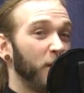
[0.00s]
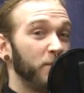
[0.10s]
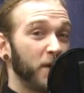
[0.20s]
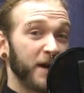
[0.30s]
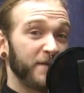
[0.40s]

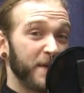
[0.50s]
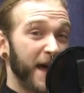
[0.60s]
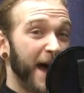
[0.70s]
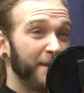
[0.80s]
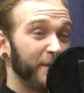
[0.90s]
Well, not even
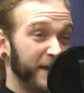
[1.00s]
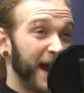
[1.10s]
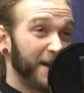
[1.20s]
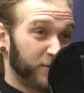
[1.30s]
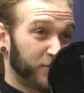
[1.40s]
that, but
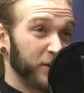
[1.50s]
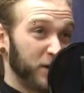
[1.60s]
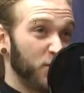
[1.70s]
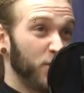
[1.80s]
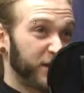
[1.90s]
yeah, it was
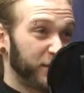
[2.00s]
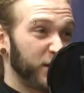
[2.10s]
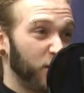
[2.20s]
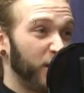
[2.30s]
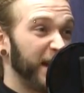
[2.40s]
really cool. It's
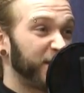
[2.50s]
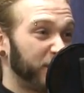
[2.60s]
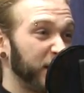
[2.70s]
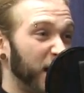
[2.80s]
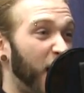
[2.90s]
really cool. It's
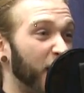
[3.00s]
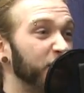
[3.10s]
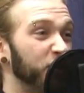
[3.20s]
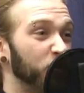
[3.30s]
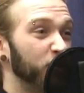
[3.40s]
really
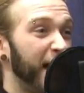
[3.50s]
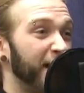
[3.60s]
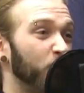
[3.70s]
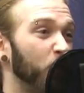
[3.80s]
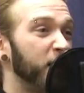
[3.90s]
hard to do
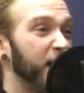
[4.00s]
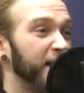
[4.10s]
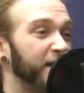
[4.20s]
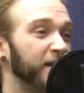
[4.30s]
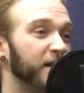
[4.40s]
that in one night.